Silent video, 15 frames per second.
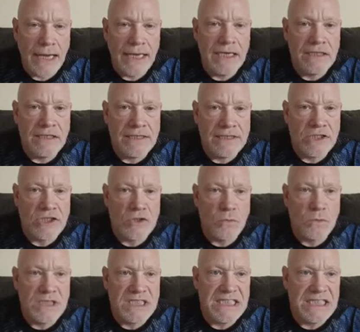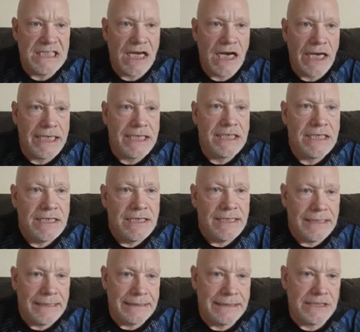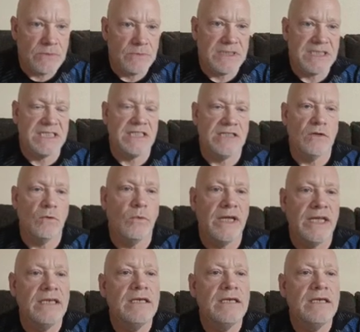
That's a 29. At least we see the win.